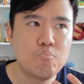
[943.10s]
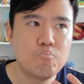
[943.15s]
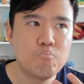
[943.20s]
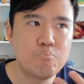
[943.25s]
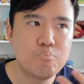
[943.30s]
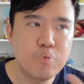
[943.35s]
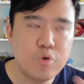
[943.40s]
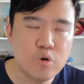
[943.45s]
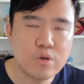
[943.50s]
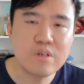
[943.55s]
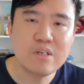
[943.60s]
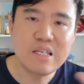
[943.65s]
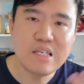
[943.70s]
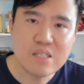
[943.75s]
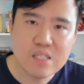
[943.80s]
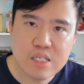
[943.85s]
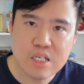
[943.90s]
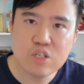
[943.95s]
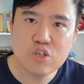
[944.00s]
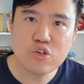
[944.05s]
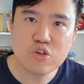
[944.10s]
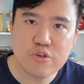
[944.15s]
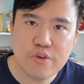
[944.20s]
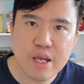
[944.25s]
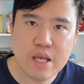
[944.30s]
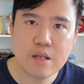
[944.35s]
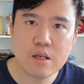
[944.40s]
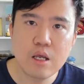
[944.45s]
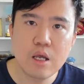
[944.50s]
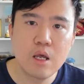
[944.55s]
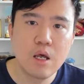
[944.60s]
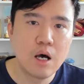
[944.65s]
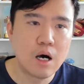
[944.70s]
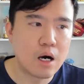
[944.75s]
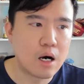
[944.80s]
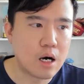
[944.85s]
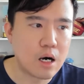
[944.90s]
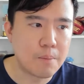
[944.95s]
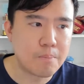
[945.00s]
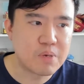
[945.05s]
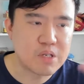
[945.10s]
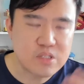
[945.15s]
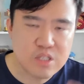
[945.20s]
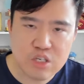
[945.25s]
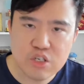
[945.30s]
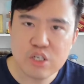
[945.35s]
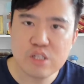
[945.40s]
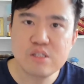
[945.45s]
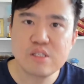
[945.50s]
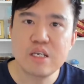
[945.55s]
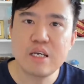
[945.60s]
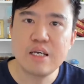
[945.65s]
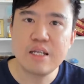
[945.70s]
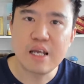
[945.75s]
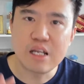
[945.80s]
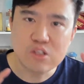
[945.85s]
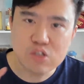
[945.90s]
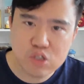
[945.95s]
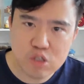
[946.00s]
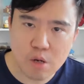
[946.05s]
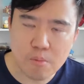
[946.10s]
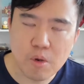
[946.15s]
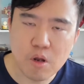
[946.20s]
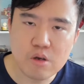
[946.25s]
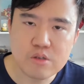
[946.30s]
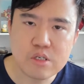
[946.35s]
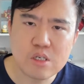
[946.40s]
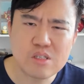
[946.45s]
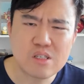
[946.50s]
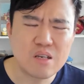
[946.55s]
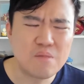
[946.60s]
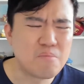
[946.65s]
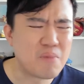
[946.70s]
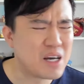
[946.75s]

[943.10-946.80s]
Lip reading: put decent trade positions in and stop losses in,